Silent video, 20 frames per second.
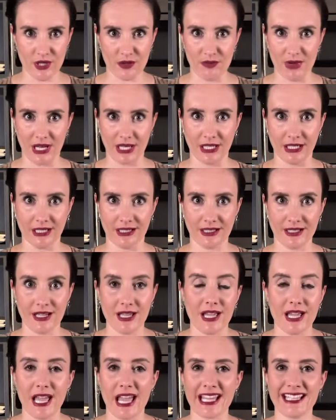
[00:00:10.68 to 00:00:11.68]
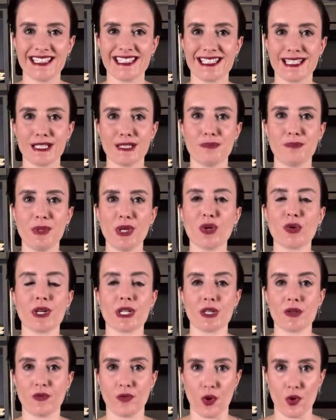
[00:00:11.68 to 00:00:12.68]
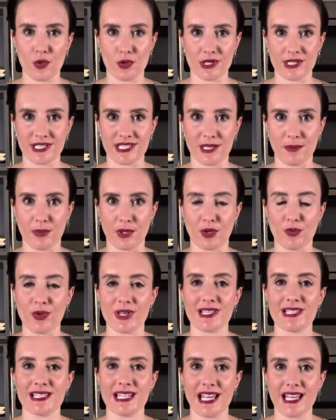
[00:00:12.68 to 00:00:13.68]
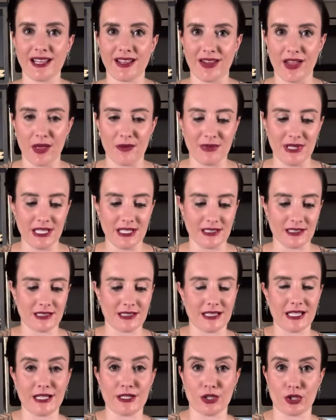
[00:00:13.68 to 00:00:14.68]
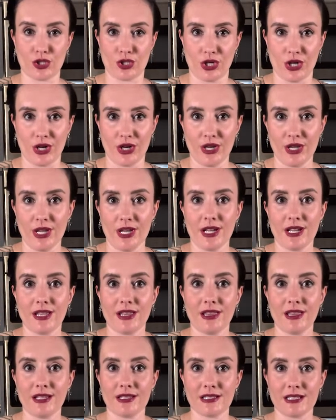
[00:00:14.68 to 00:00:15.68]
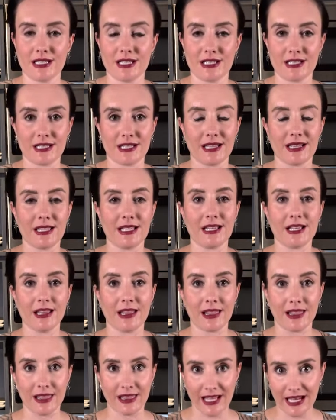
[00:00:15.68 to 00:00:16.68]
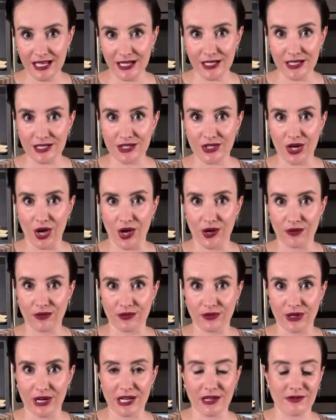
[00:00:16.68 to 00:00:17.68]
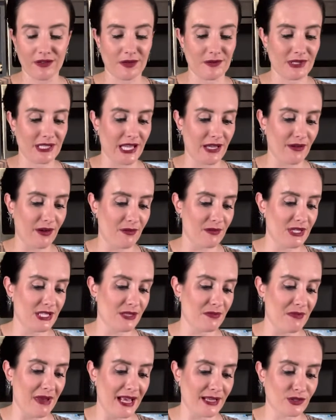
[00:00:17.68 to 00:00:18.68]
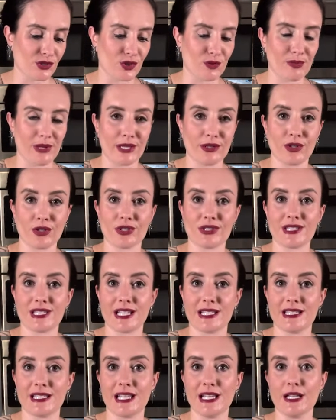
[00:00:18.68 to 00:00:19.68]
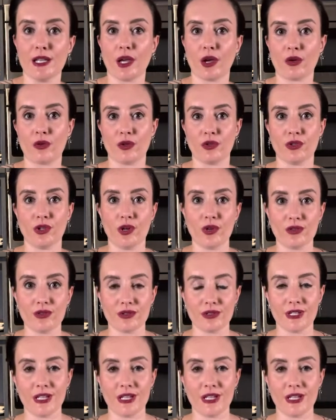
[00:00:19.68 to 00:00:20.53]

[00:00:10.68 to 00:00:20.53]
making a spirit forward sipper with Saint-Rémy Signature. This is the latest offering from Saint-Rémy's master blender, Cécile Rodot.